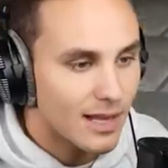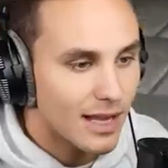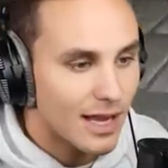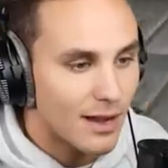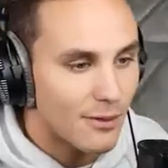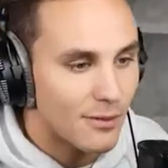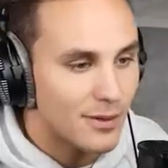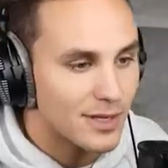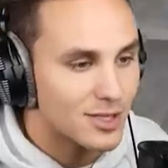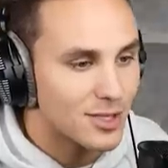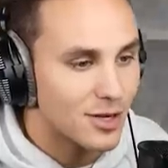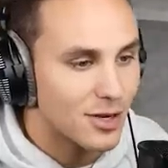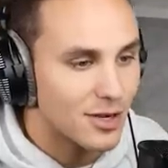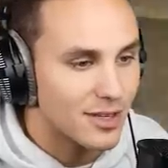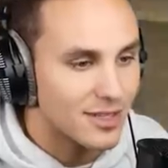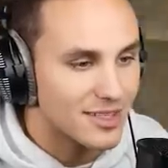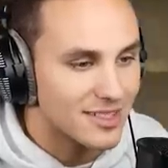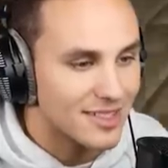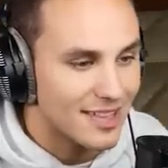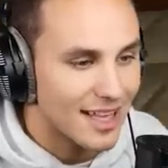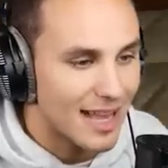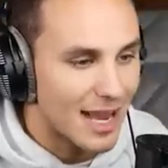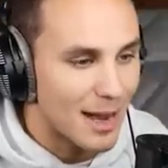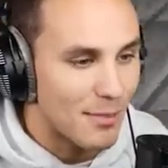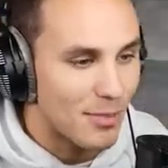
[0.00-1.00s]
And we turn
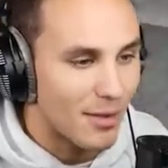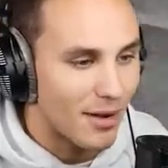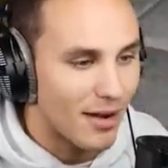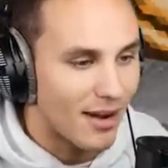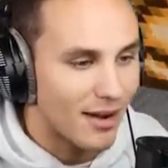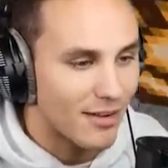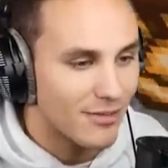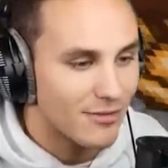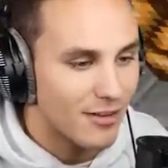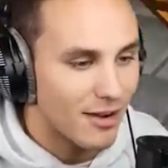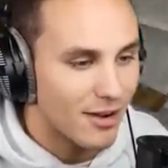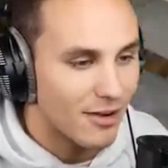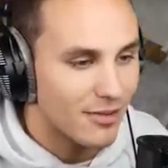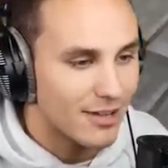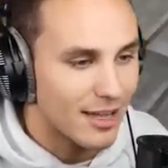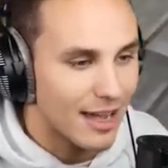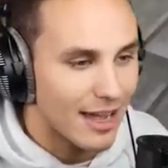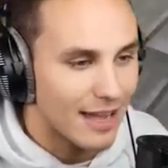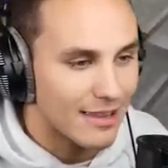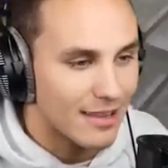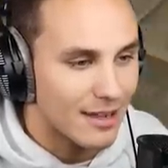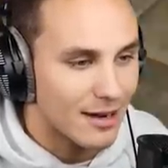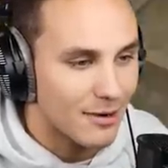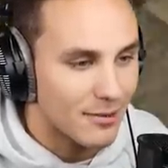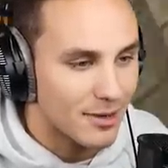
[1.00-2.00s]
his lamp off.
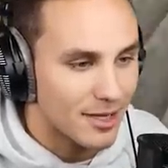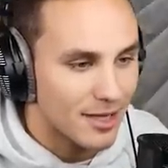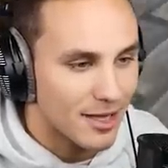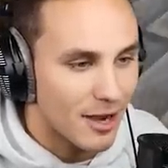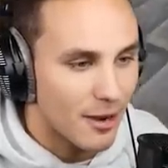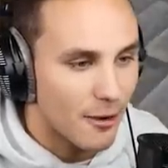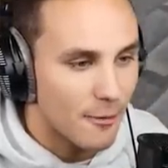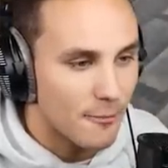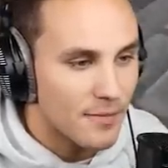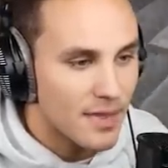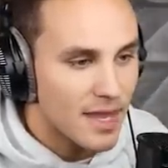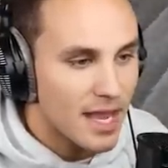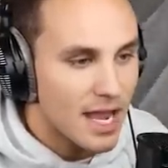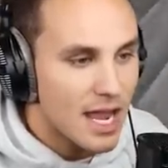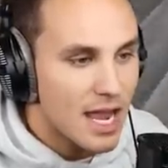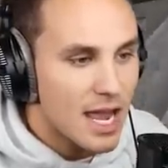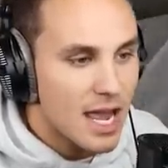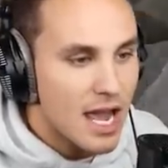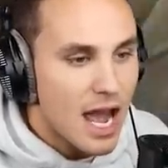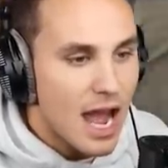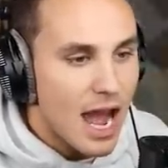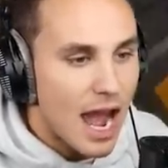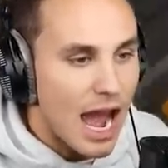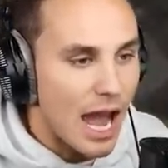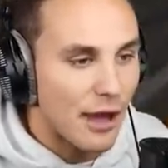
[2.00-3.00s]
Okay, there we go.
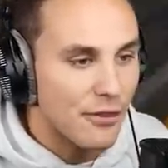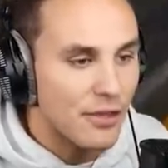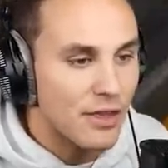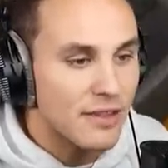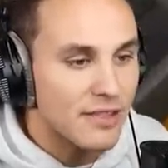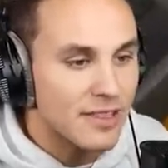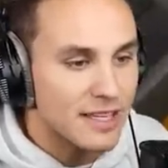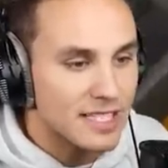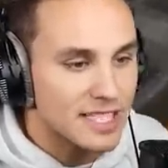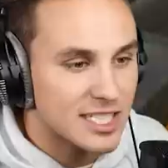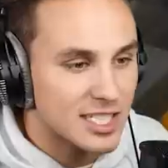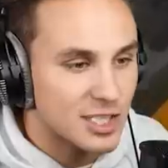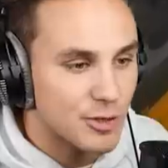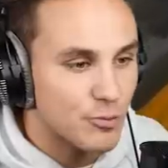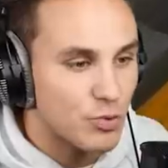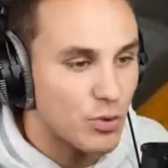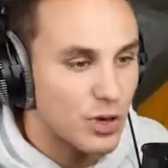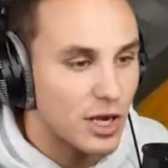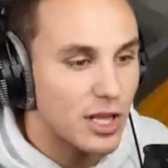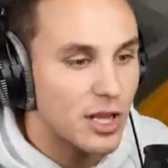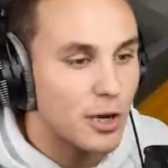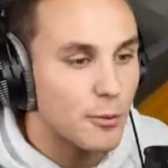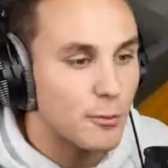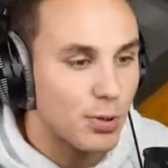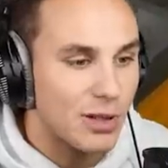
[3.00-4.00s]
I think this is a
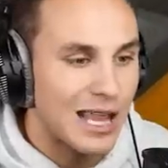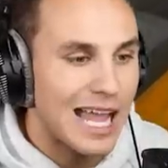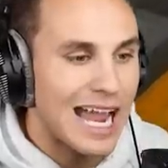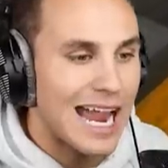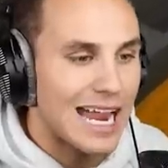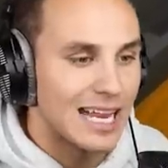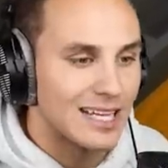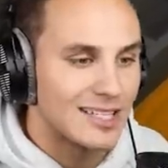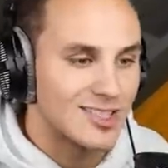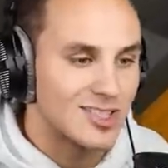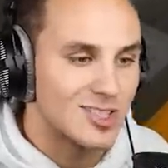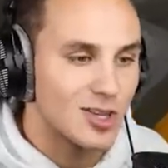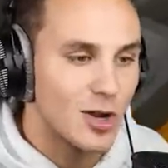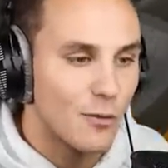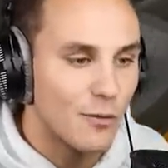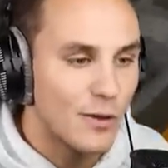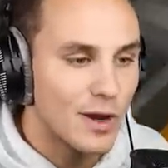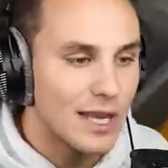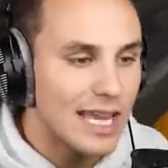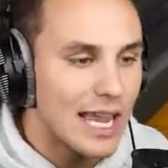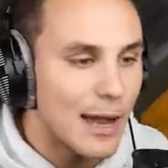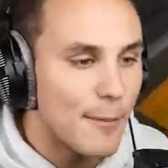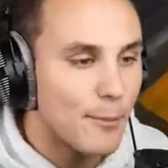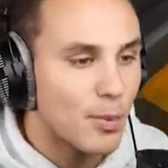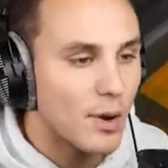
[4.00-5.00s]
pretty good plan. So if
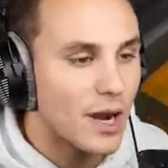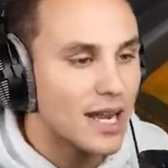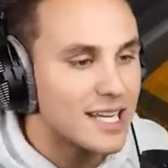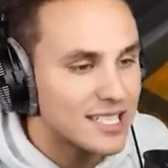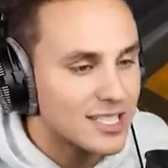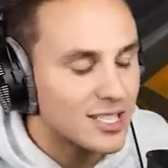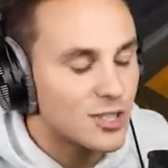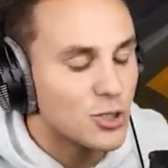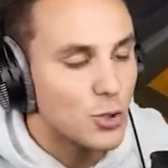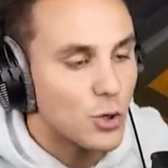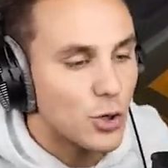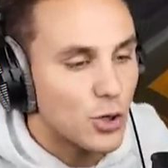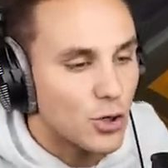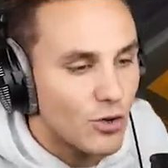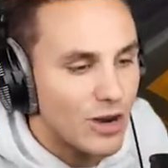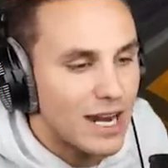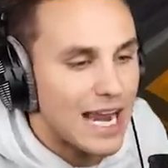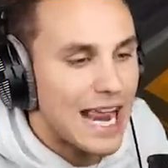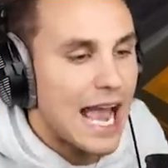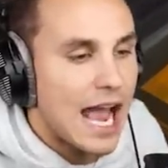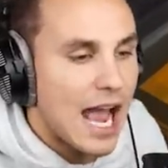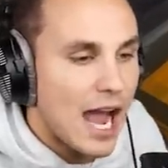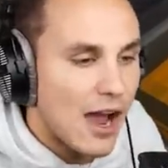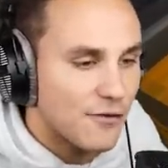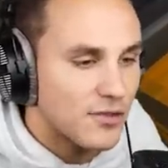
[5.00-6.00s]
we can get Preston to agree
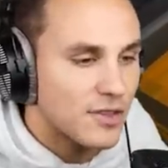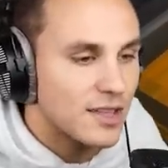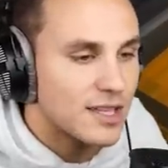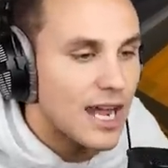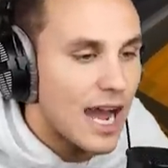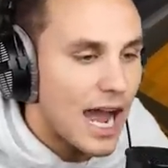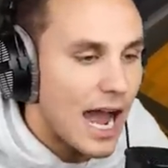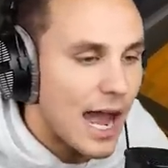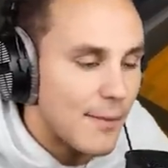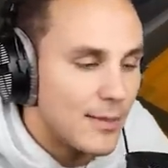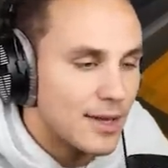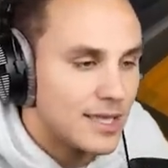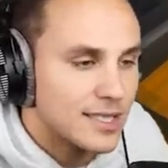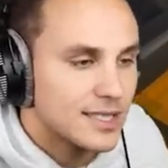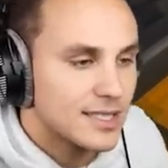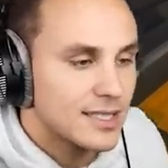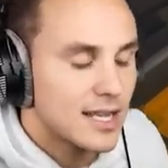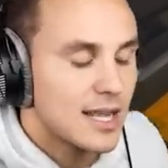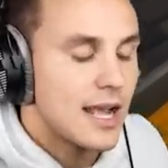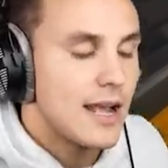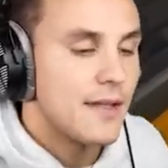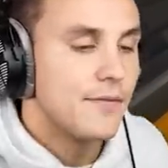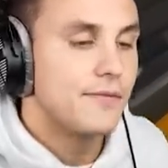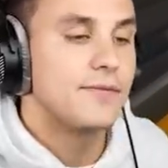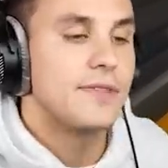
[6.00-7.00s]
to half the diamonds,
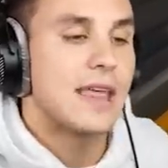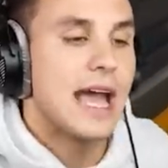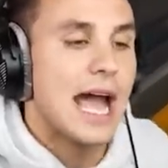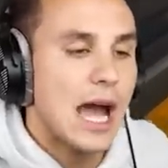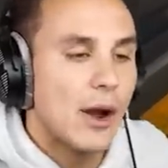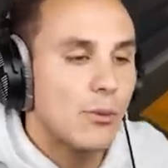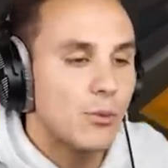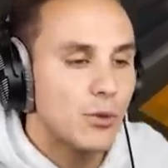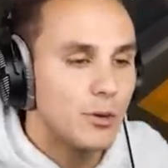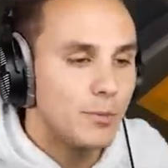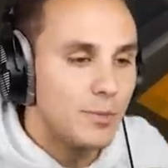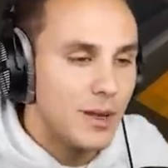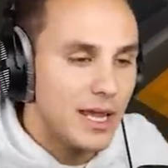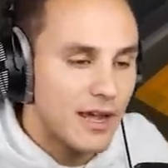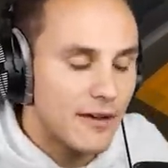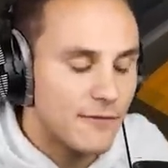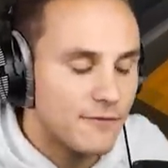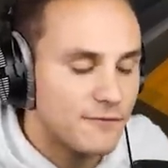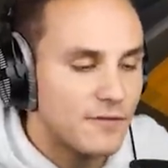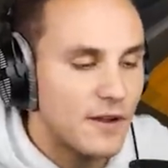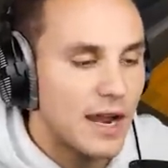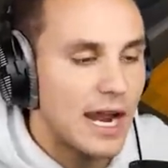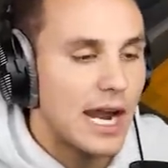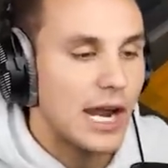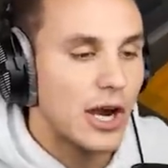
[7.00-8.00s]
that would be a
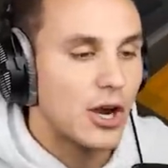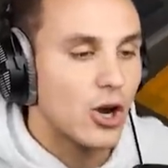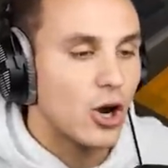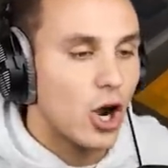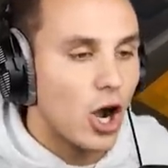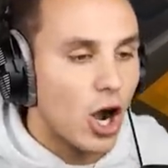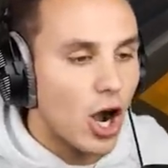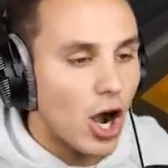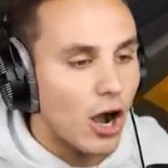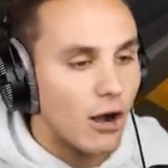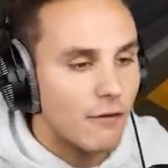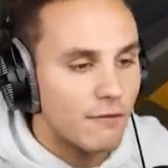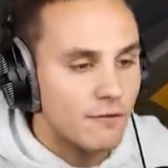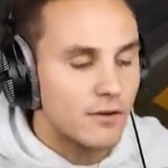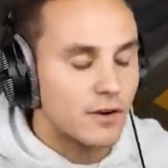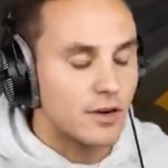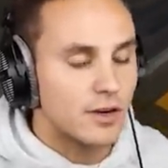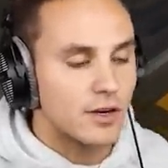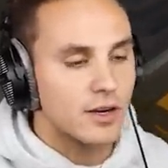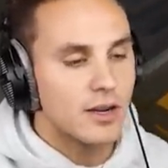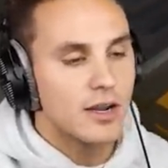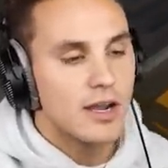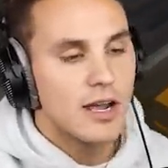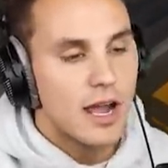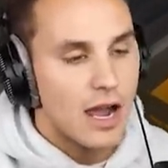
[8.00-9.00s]
fair
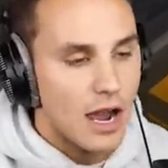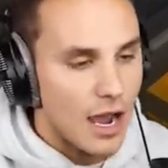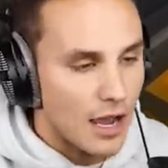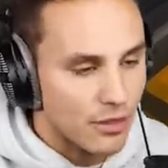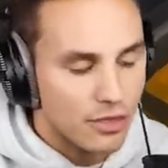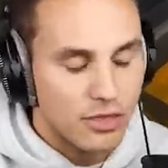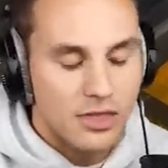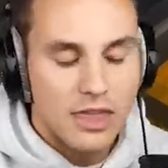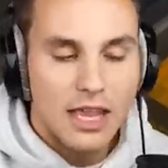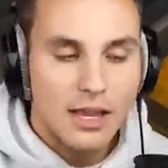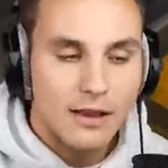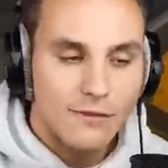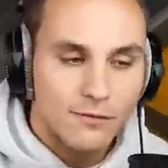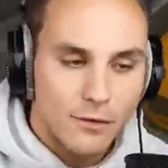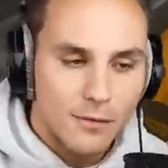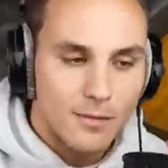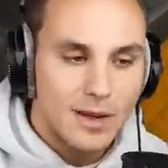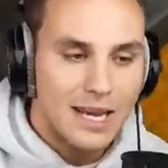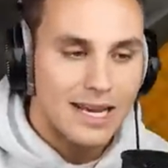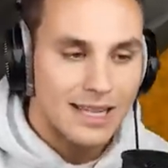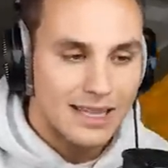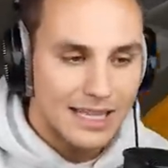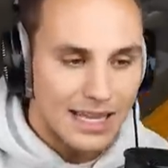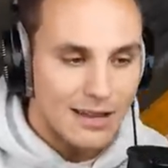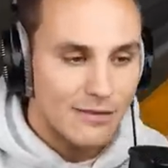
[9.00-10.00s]
offer, I think, for
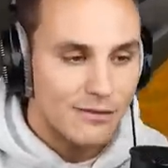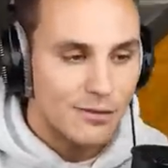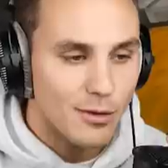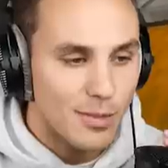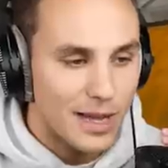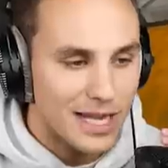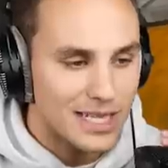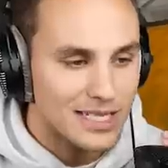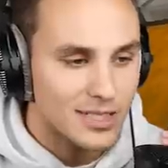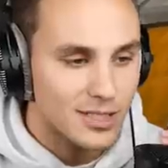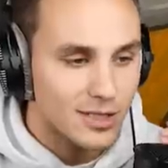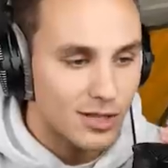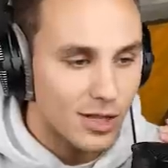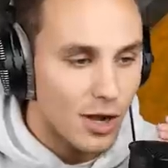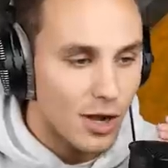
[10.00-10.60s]
me to leave the base